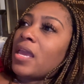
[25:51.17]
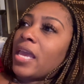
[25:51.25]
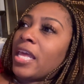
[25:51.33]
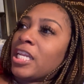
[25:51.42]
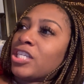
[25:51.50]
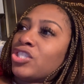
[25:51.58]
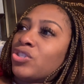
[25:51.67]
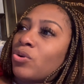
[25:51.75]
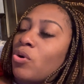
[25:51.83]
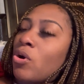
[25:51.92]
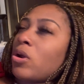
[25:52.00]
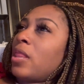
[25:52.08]
and enjoy,
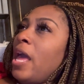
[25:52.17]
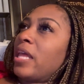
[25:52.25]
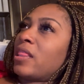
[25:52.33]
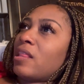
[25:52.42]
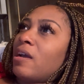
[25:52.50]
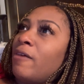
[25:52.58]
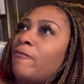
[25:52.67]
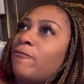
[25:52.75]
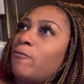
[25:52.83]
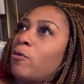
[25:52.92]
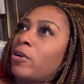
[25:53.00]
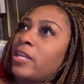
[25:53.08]
or like a
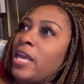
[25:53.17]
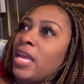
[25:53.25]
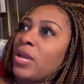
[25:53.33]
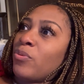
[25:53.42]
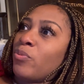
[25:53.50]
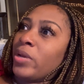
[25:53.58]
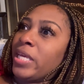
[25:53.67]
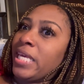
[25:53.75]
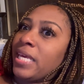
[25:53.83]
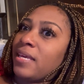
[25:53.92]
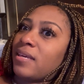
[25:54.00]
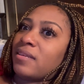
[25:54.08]
4-day week,
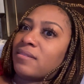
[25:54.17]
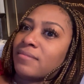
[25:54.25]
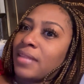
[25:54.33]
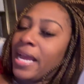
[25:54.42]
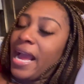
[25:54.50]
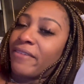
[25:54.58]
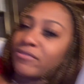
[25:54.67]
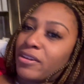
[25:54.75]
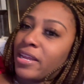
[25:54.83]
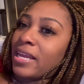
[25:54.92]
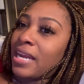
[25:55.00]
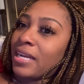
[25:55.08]
like after
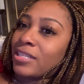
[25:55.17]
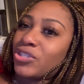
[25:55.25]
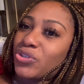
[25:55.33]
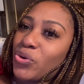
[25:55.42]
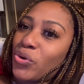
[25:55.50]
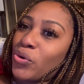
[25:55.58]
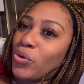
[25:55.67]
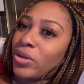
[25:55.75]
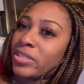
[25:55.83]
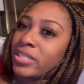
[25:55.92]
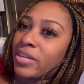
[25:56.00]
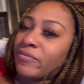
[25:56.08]
they get out of school
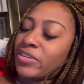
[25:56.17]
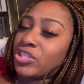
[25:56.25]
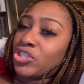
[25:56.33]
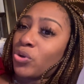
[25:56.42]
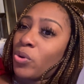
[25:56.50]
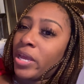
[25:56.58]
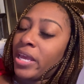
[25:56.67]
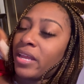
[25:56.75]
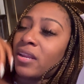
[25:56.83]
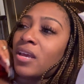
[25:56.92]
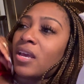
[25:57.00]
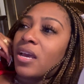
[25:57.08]
and stuff, enjoy
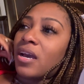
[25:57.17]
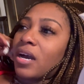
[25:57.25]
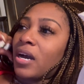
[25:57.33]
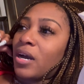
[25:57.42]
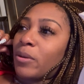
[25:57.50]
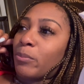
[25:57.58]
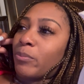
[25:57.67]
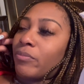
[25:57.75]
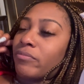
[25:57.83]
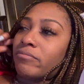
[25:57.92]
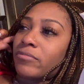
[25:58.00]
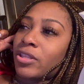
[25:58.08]
it.
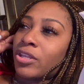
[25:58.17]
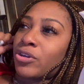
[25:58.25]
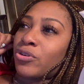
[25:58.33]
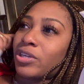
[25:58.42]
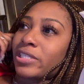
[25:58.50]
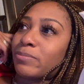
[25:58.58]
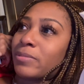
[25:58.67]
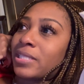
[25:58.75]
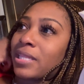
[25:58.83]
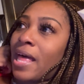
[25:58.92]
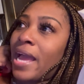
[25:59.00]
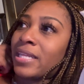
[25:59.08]
The
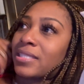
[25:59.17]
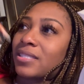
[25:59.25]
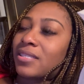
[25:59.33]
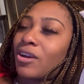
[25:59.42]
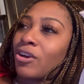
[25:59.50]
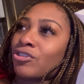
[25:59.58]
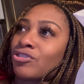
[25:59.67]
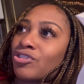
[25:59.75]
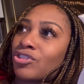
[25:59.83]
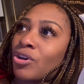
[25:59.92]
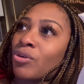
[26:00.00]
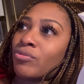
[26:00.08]
Christmas lights are so